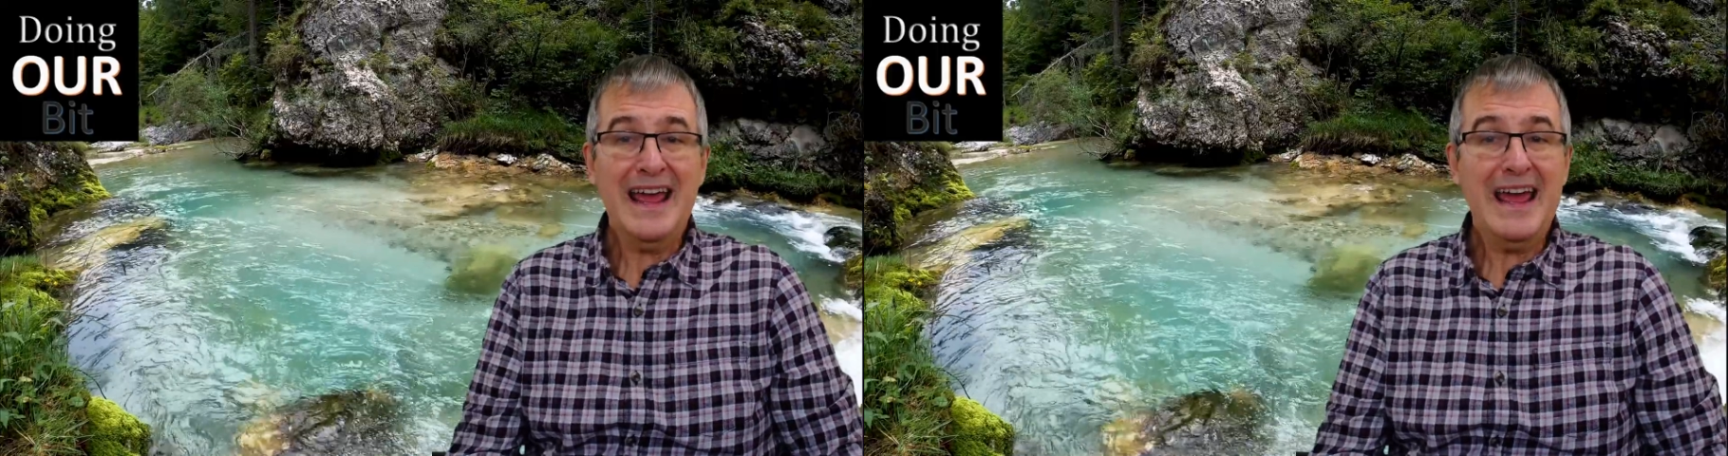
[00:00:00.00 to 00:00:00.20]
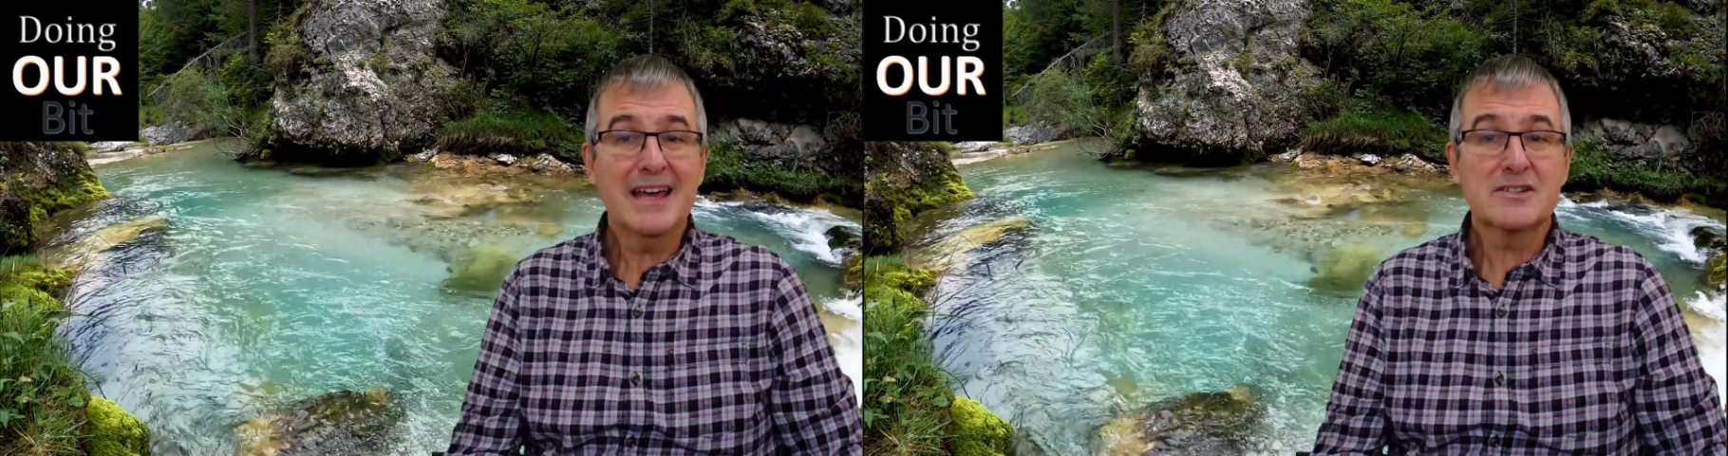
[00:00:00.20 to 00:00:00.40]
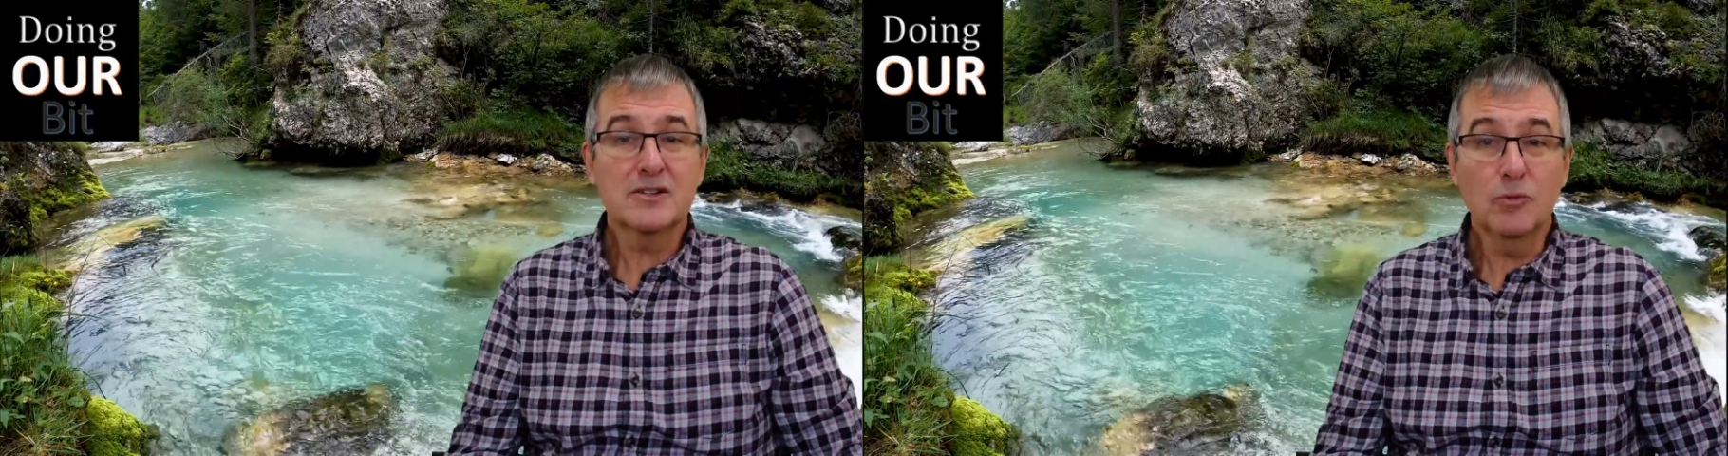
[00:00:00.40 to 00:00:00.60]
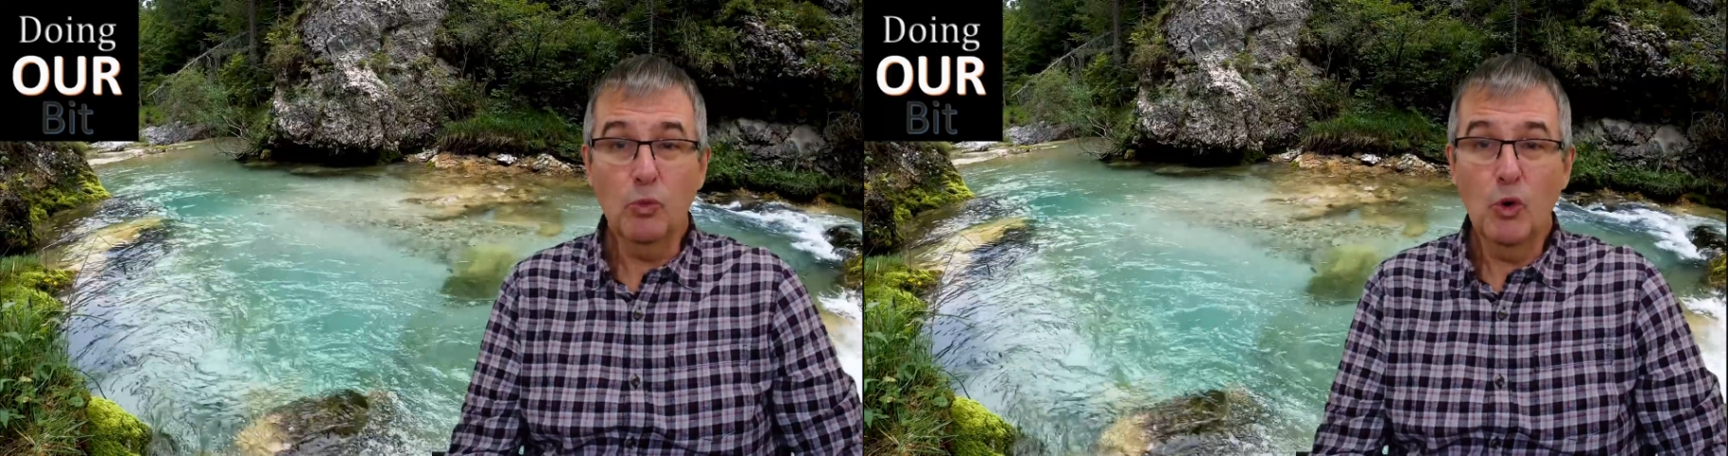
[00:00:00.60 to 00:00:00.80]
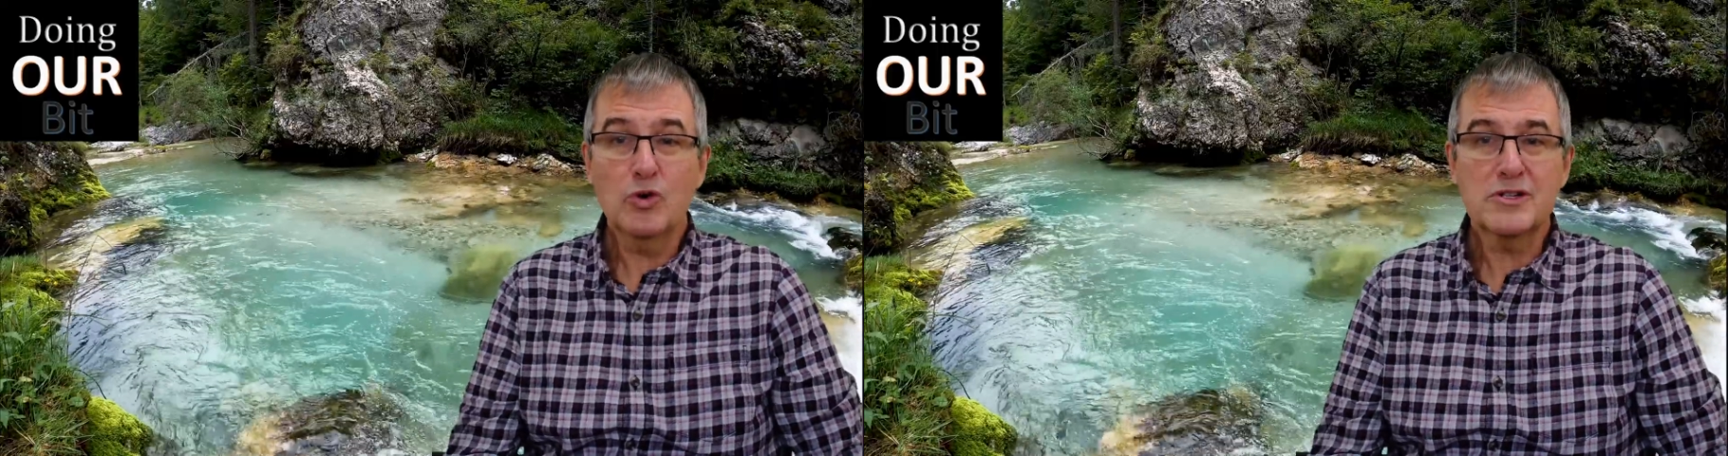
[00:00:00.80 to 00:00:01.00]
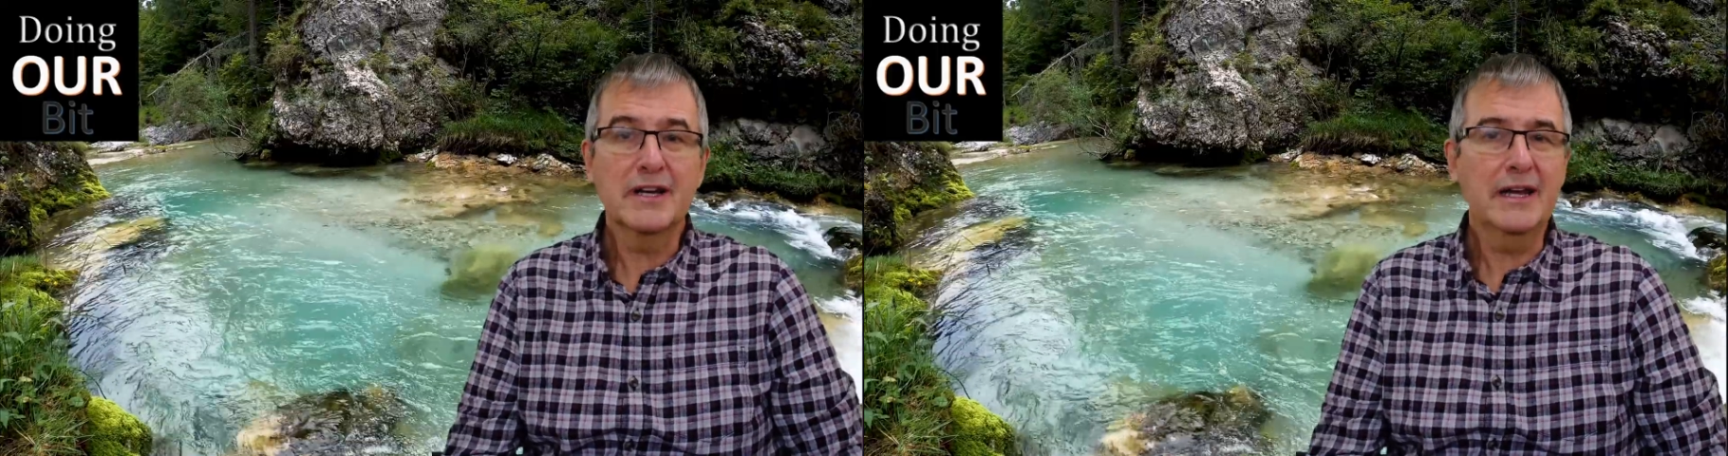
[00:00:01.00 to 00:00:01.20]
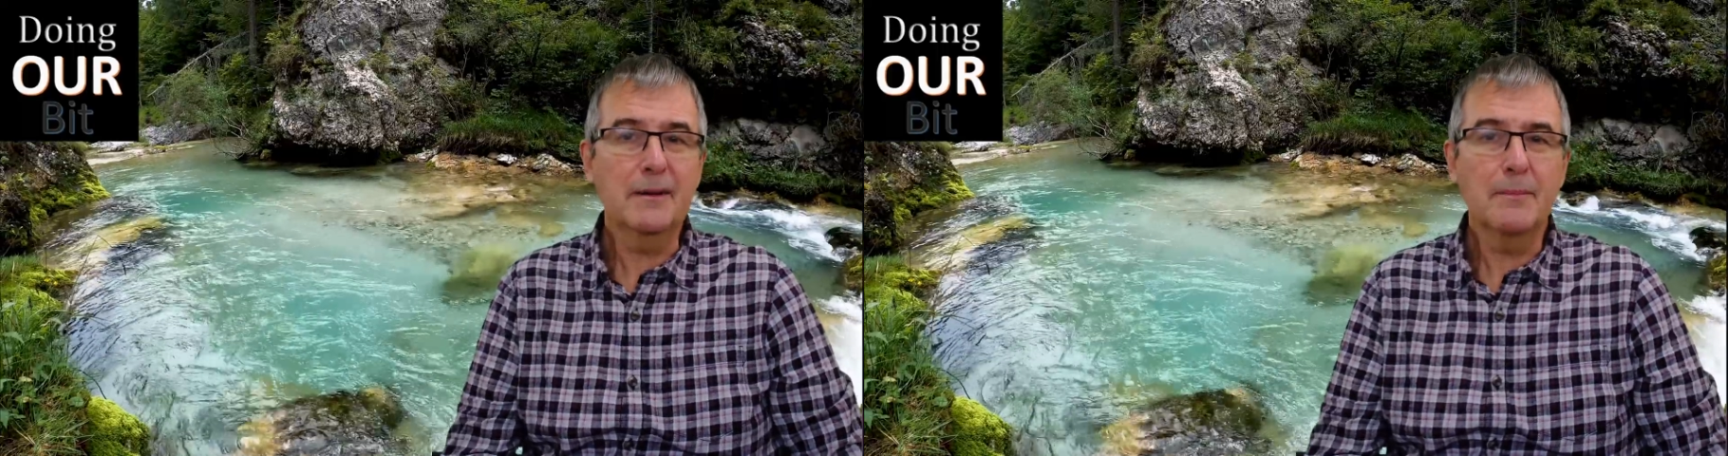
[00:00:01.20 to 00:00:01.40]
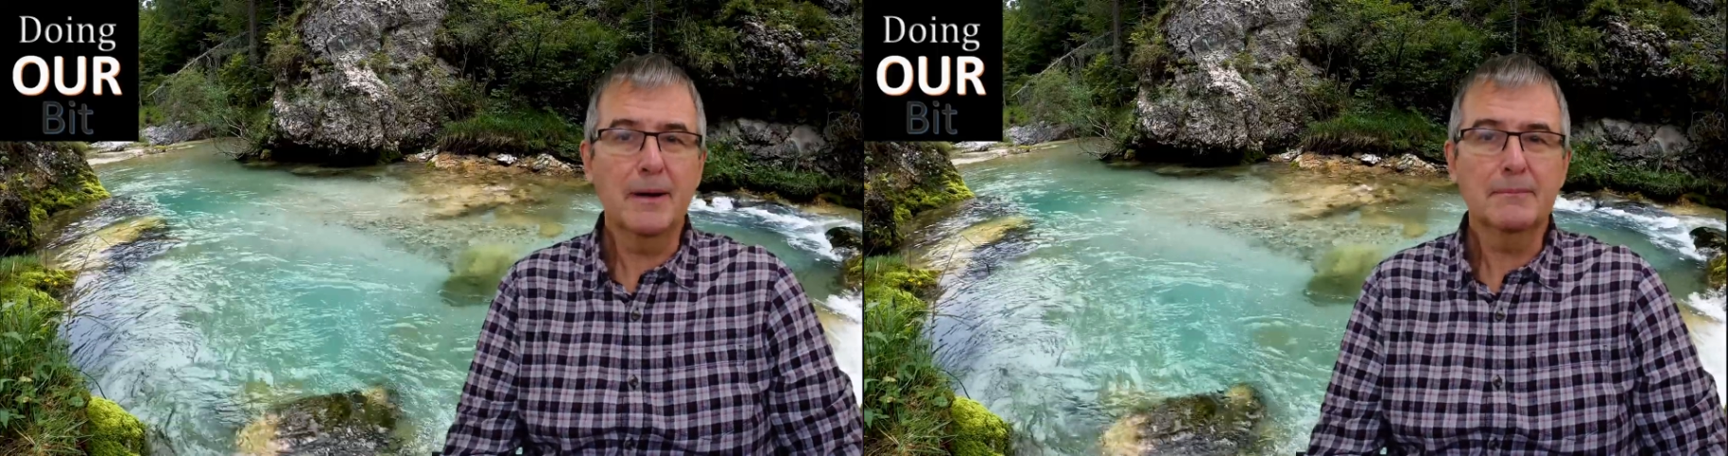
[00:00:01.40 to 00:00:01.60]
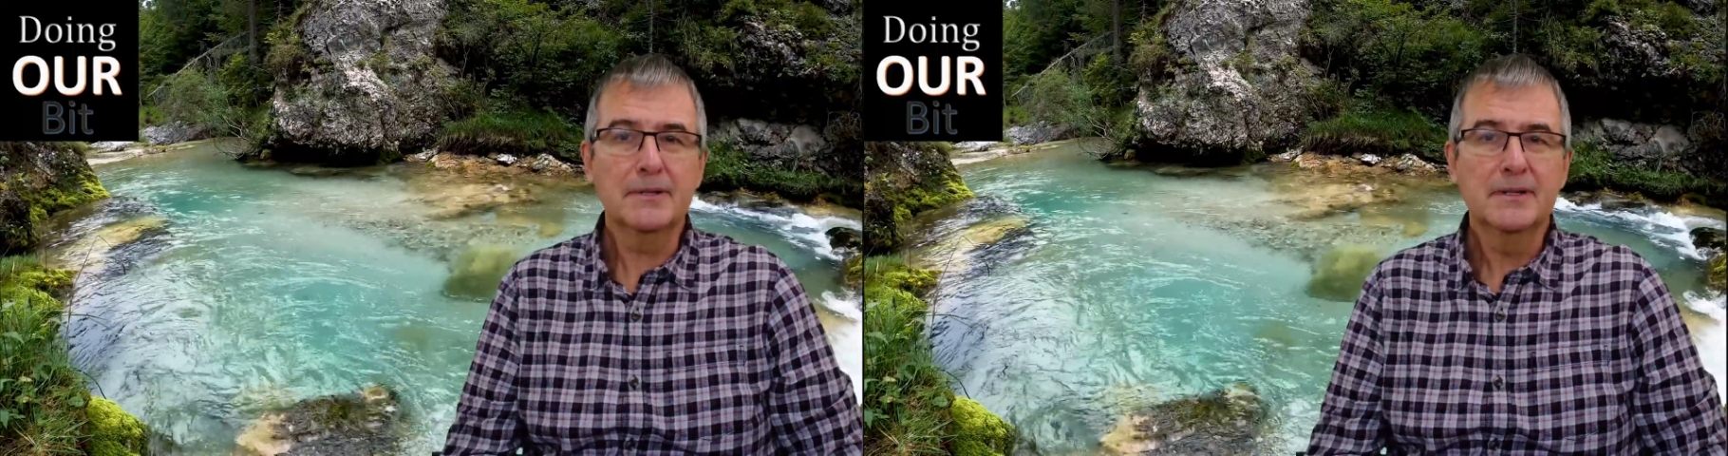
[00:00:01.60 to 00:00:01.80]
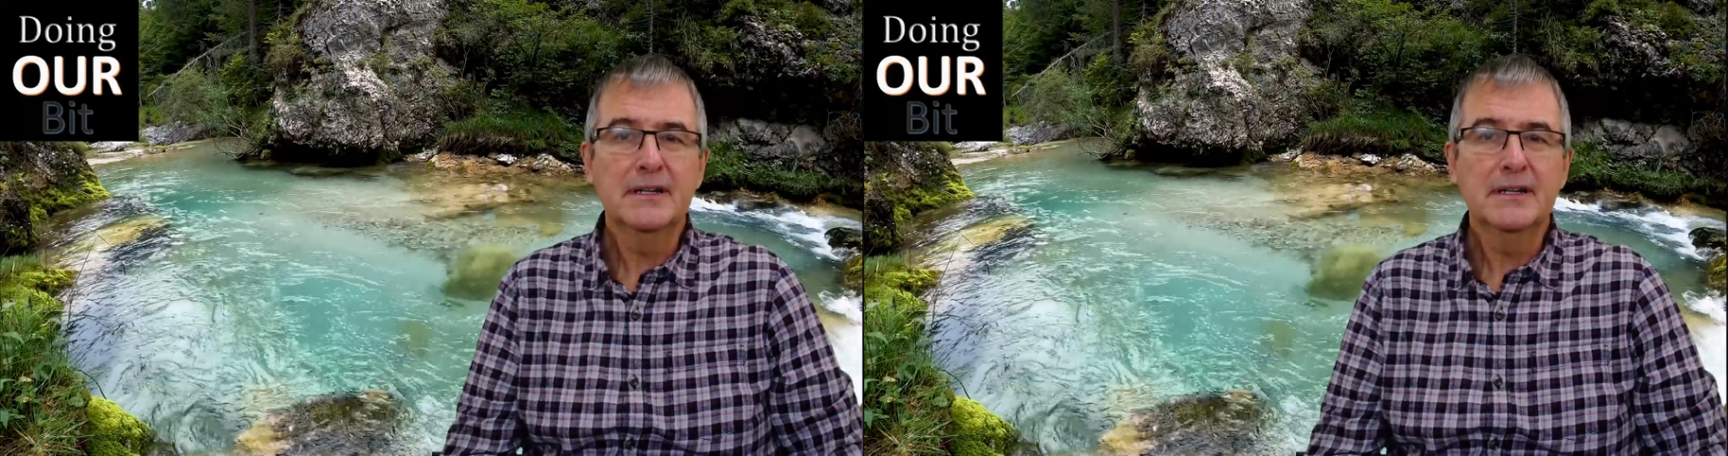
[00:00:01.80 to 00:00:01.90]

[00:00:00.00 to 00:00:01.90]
air-to-water heat pump,